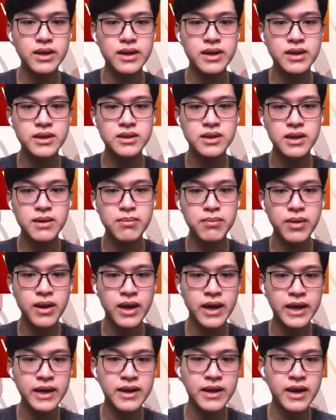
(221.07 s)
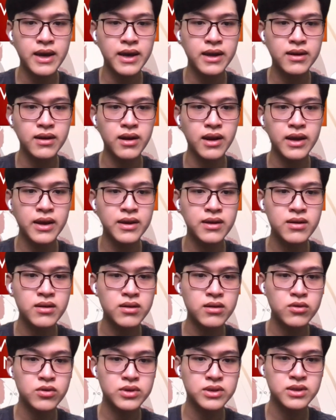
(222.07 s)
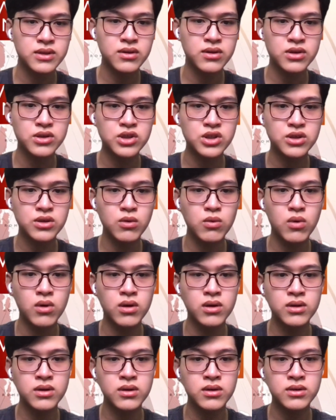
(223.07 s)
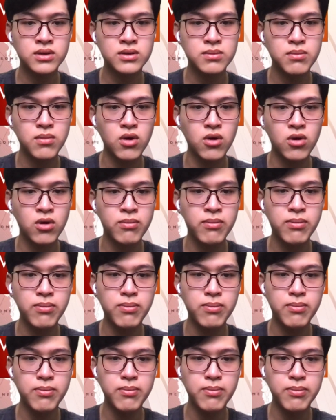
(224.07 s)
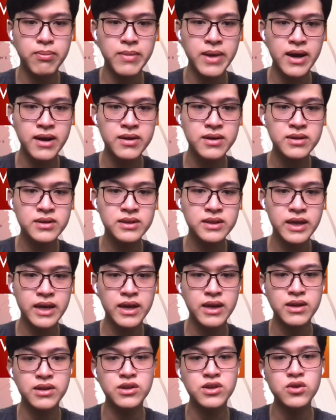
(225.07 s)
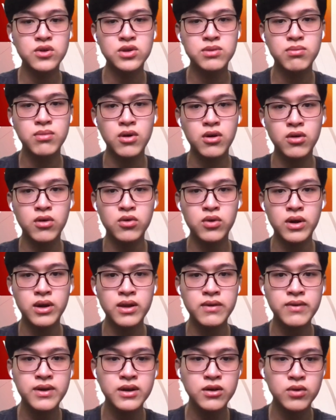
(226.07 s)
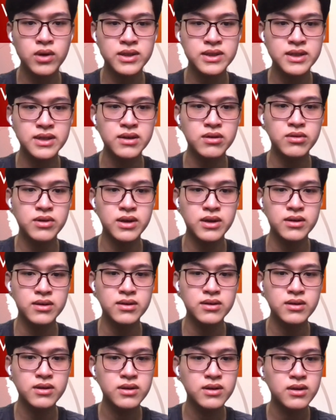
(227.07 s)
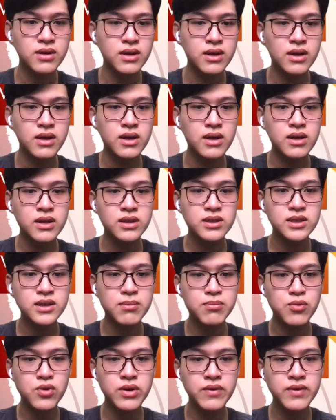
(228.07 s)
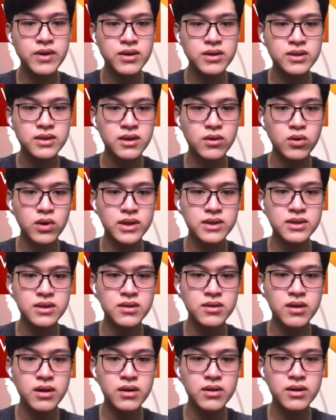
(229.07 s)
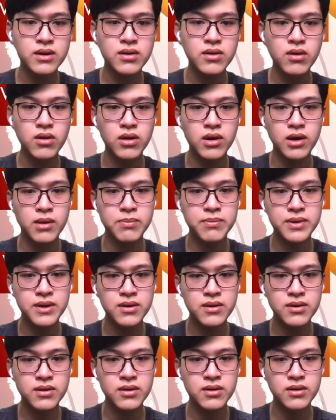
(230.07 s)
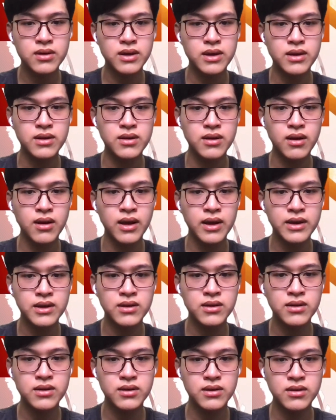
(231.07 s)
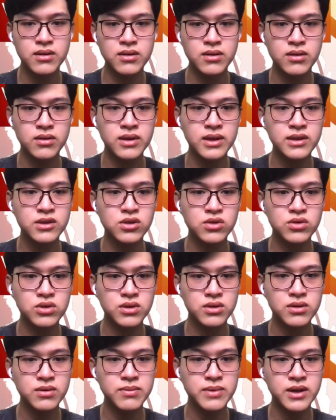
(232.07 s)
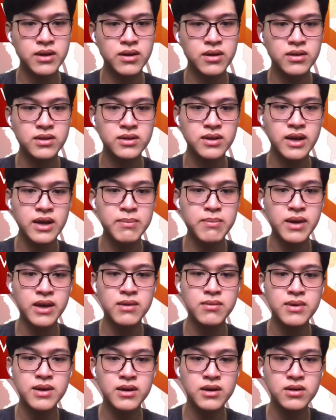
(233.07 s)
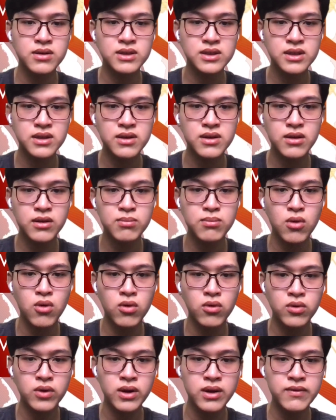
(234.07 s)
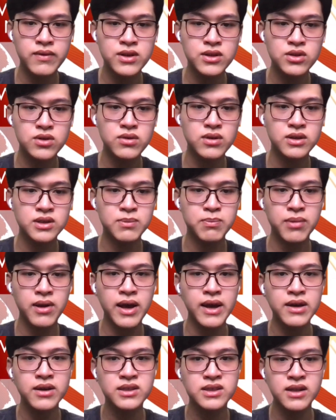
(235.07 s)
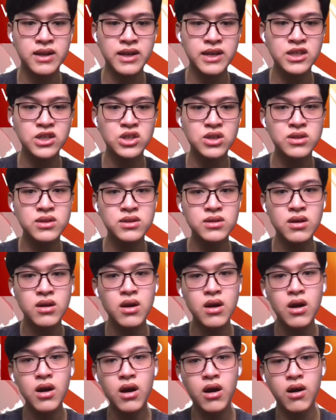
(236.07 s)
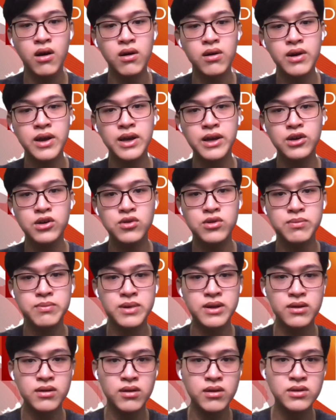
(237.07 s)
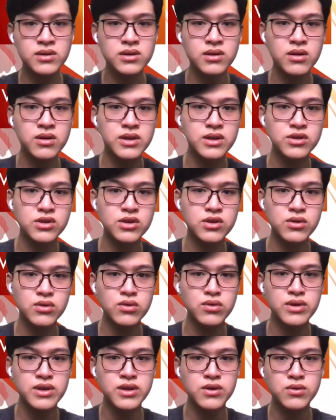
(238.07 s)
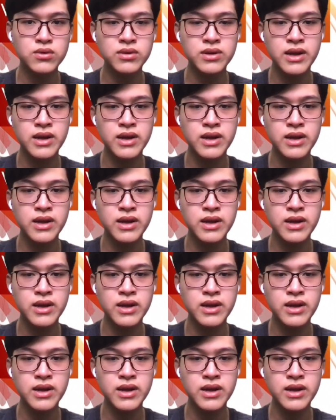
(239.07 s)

This implies that later research was more balanced and used more relevant criteria. Some previous criteria did not appear in the literature because they may be considered more relevant to the supplier selections, or they could be clustered into new